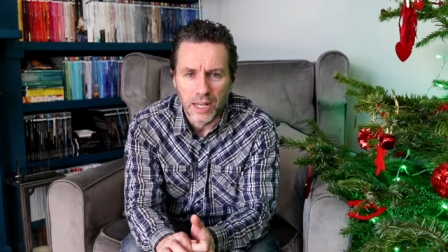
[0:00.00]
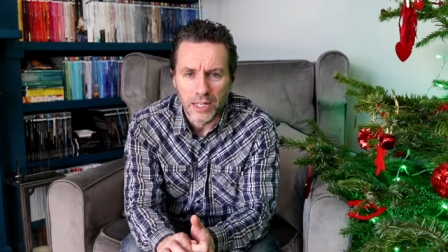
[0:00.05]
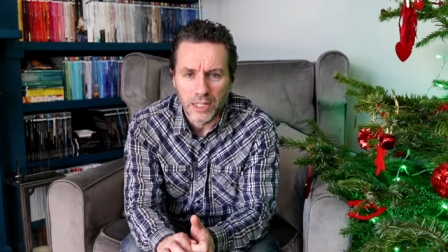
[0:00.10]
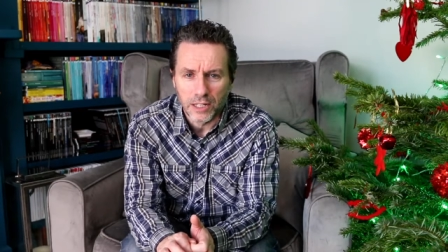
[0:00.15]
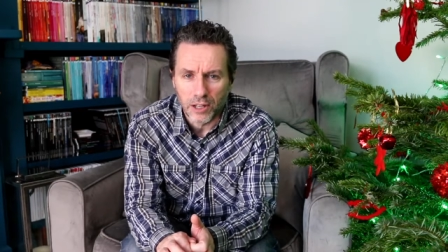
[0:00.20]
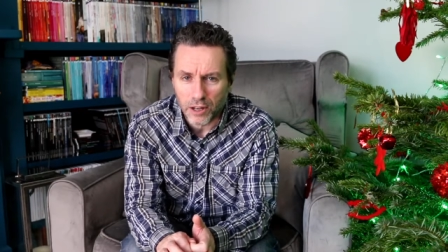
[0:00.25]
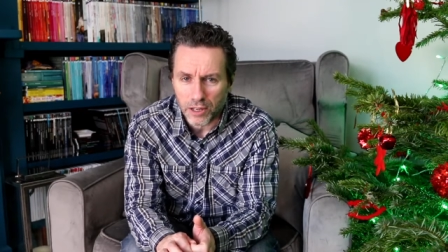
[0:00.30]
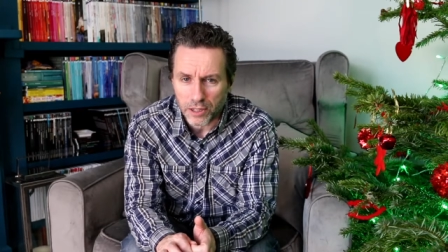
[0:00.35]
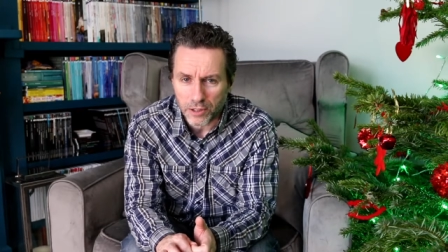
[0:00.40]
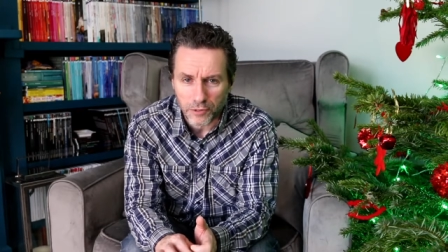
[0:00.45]

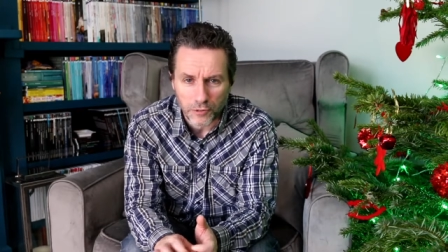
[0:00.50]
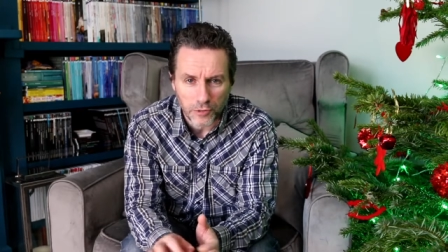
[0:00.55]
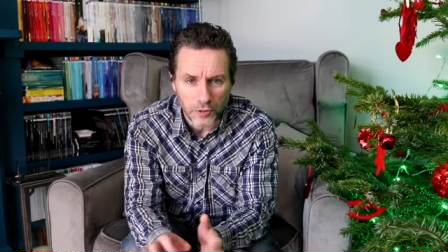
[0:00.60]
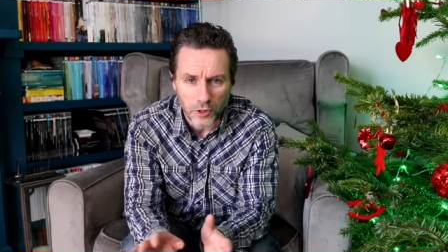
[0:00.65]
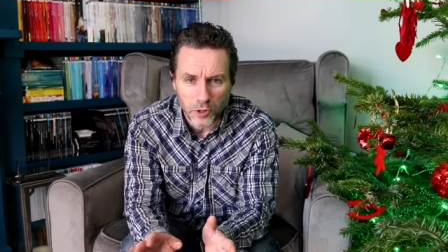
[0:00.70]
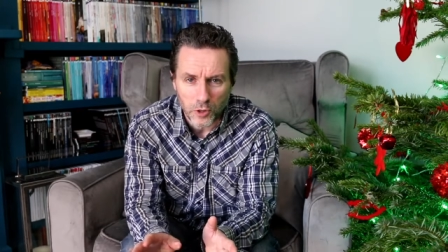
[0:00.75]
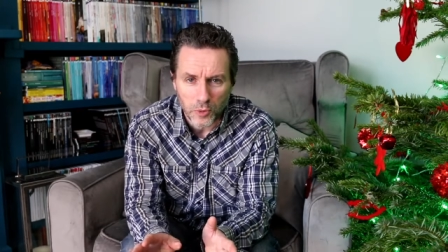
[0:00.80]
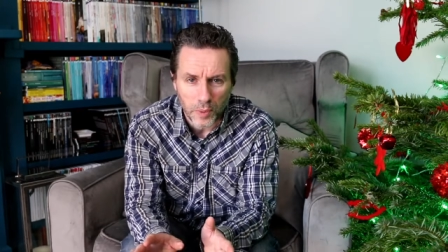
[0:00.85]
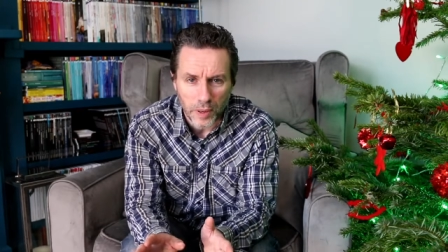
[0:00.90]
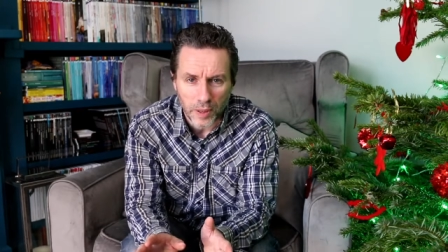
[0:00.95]
like the
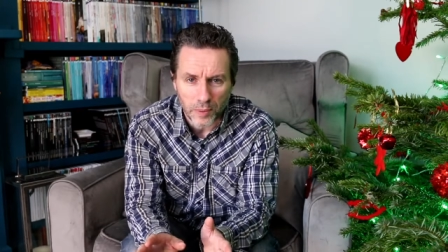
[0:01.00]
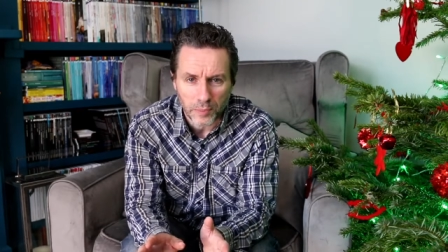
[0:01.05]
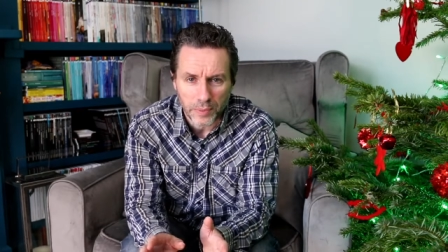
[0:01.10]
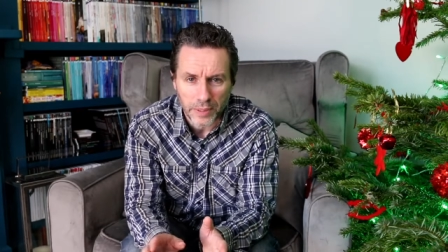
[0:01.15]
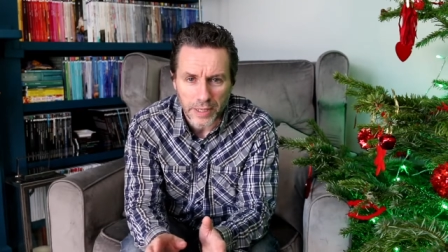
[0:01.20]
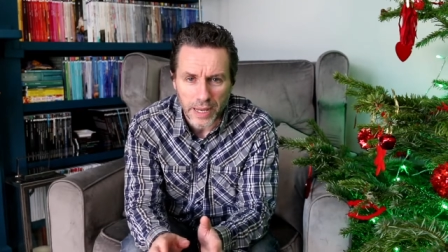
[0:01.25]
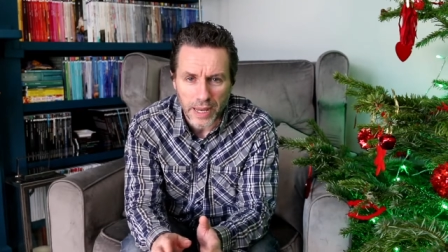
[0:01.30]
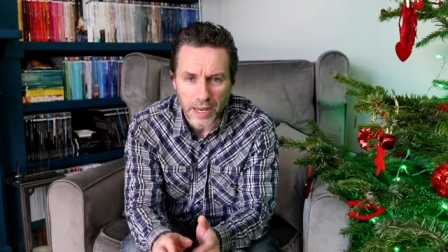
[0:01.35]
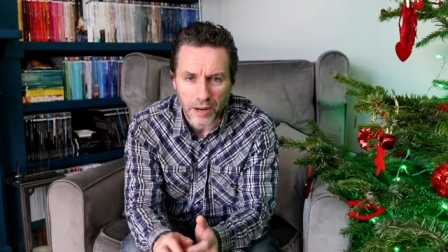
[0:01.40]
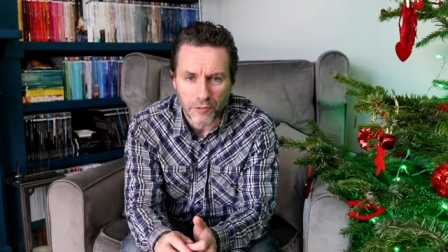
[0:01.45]
flu one
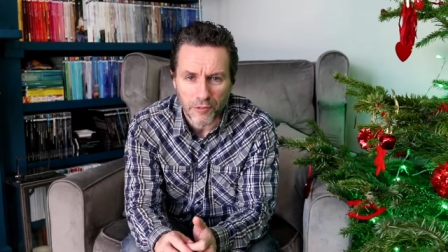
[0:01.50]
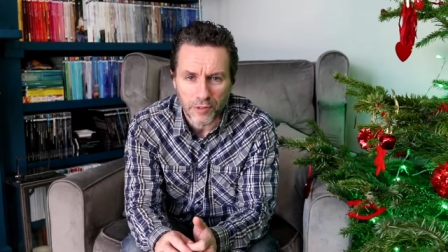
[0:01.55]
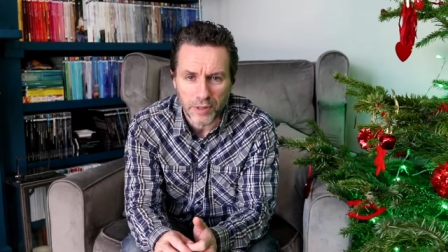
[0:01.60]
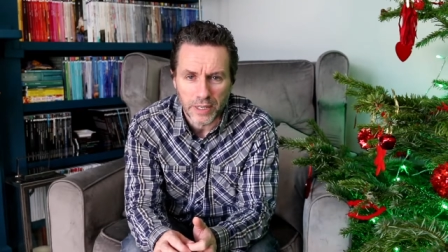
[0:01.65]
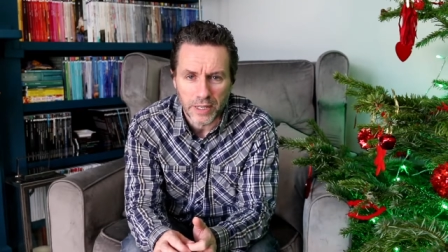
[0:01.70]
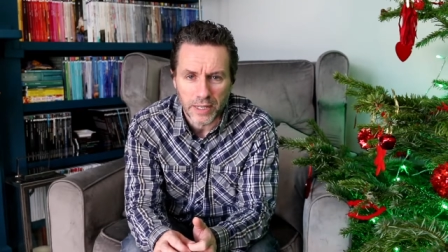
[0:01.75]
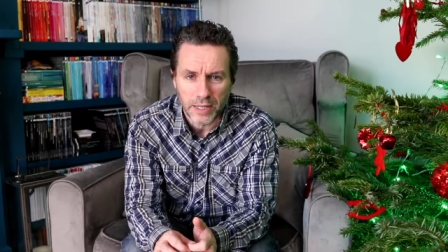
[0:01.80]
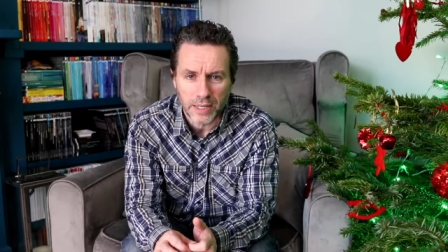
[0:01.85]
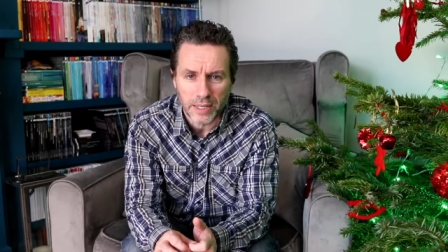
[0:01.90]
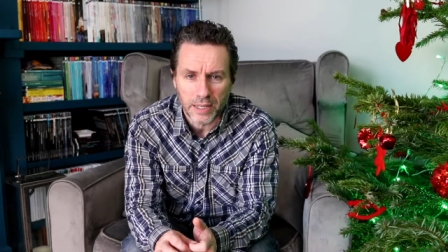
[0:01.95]
we get every
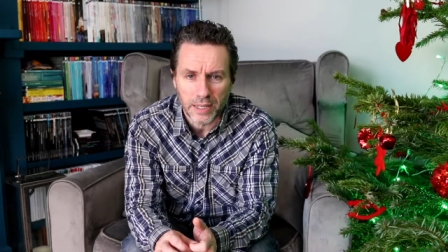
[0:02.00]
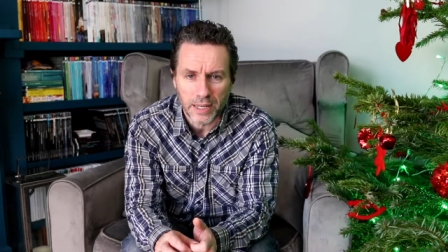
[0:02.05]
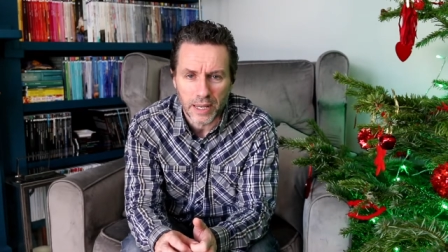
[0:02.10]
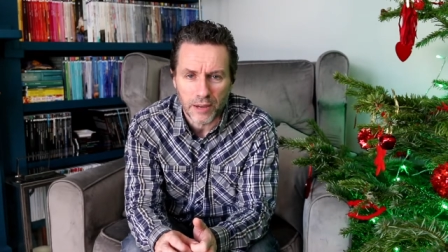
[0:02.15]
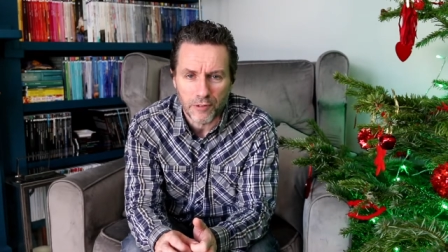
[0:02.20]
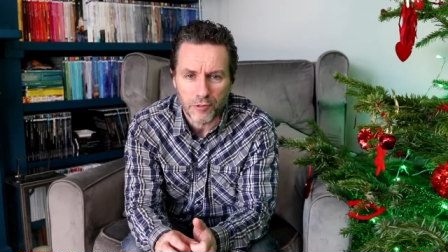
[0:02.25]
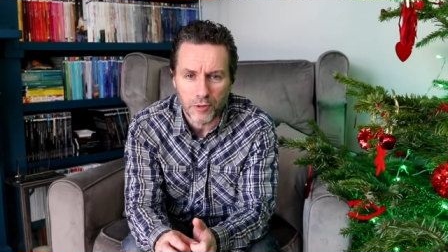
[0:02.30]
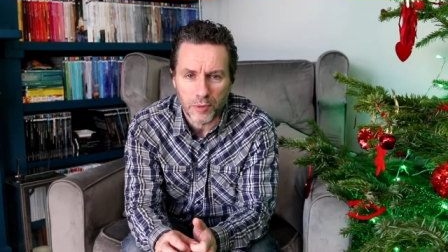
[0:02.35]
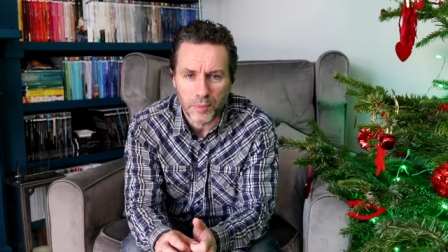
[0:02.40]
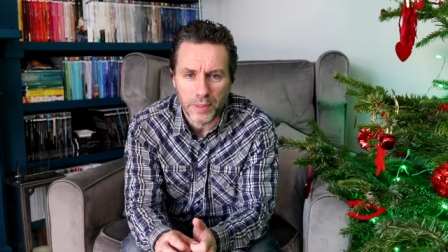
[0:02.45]
year,
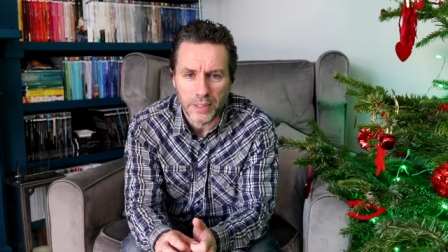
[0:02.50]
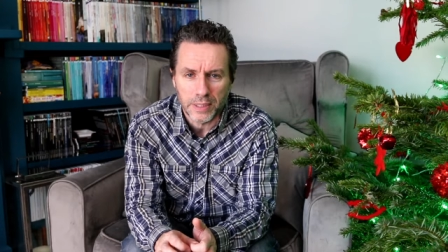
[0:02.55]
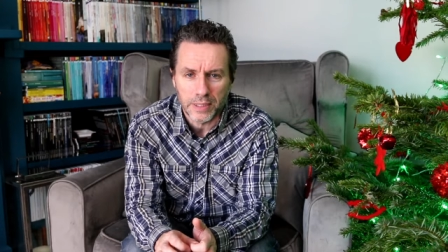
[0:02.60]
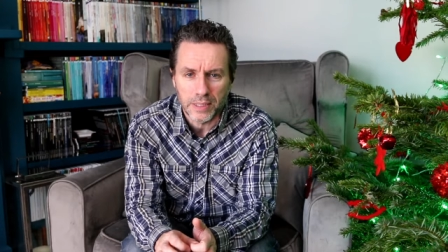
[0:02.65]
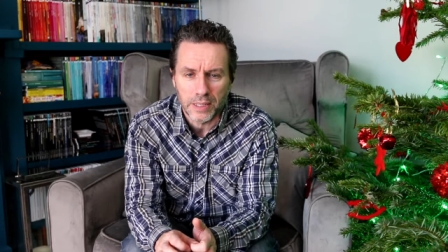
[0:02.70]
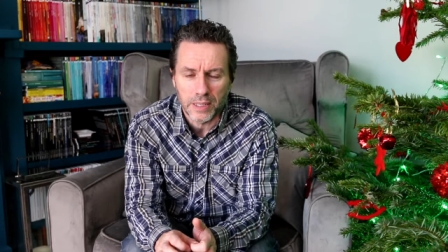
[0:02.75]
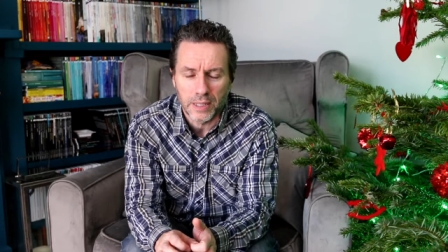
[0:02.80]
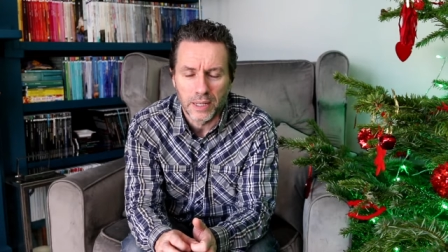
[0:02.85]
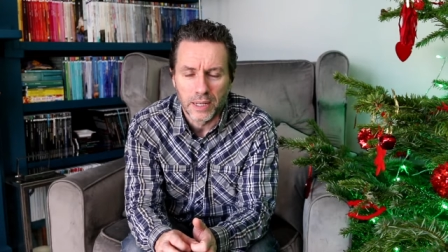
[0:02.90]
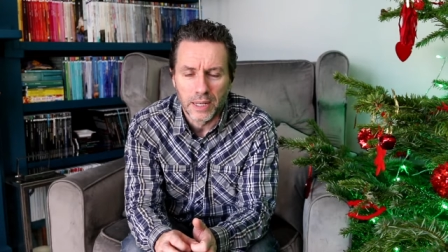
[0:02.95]
every
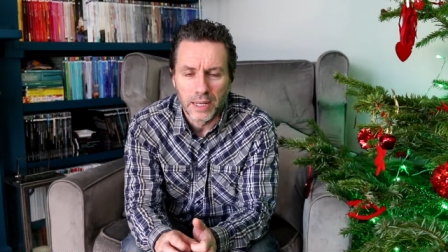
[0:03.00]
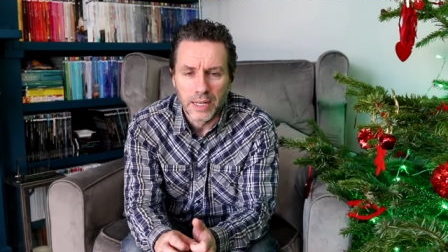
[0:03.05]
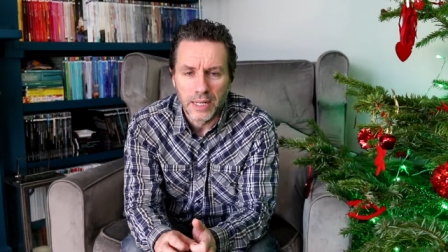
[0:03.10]
winter.